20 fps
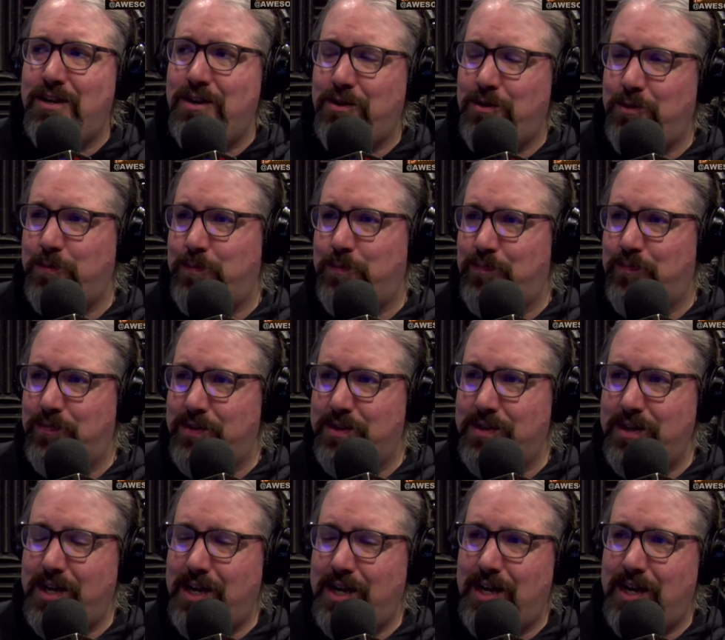know
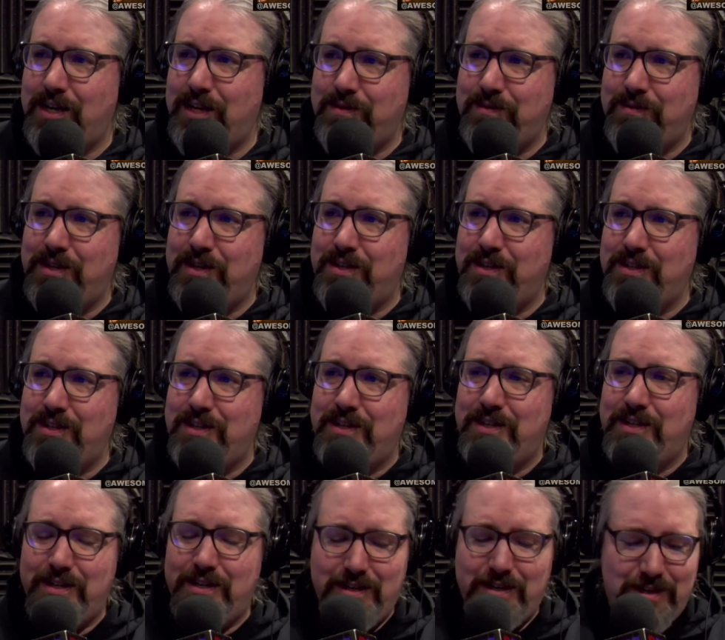uh, you're on an
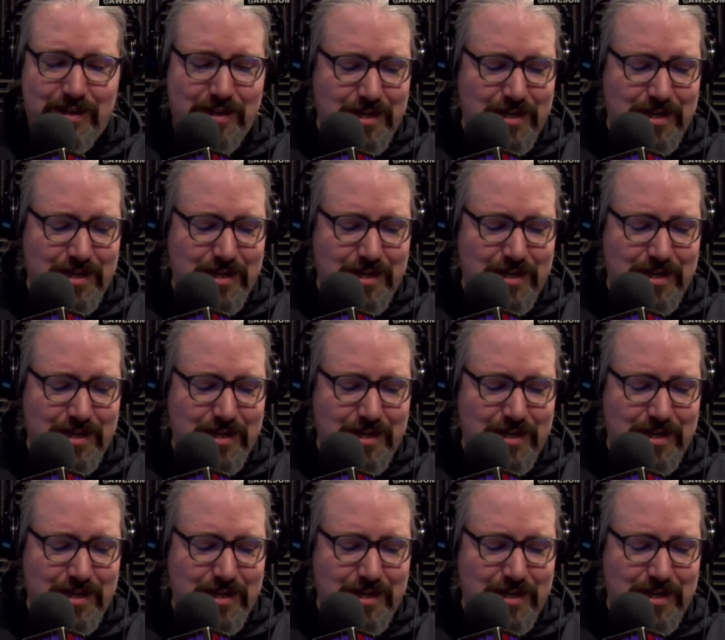island.